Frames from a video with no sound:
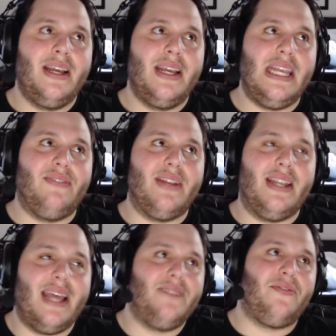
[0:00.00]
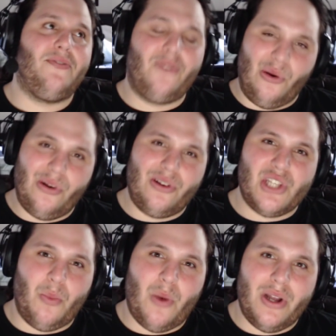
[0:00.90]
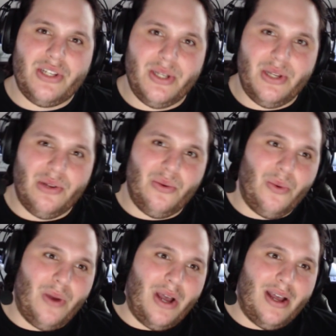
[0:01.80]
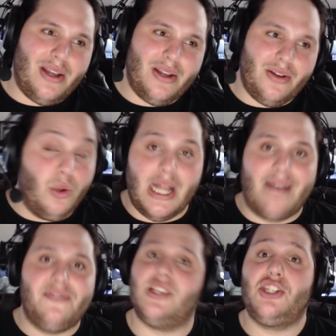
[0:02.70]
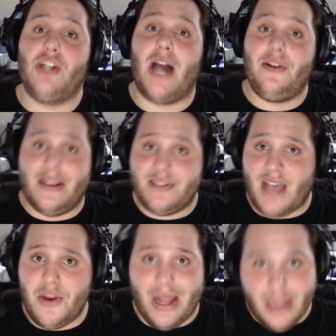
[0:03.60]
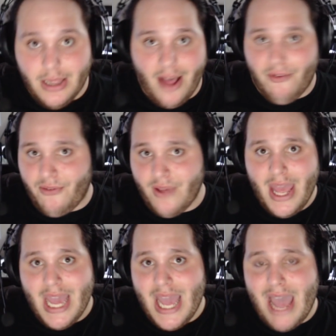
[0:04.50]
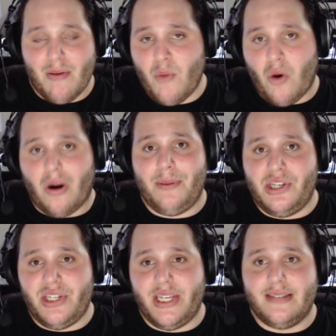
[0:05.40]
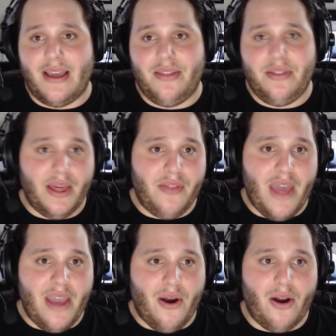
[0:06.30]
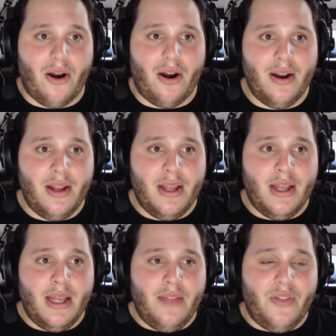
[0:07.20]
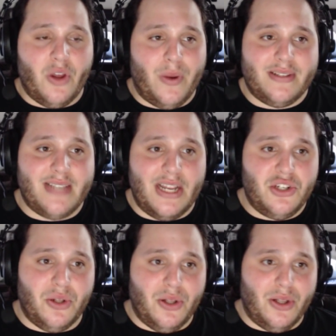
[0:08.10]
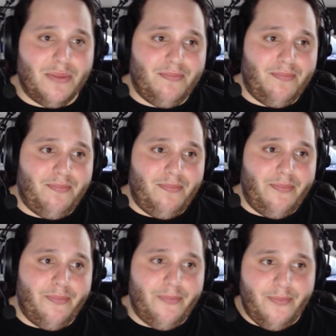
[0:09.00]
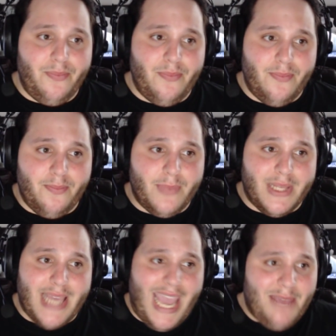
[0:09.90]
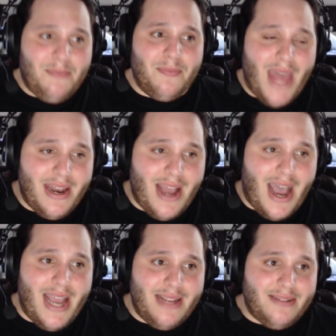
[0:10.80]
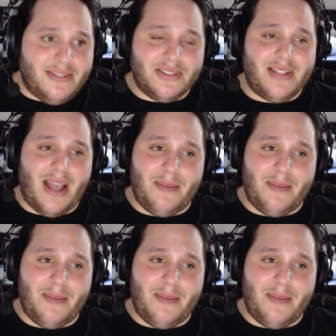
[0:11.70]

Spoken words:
even for someone who loves this genre as I do. I love MMORPGs. I think they are the quintessential game that I mean,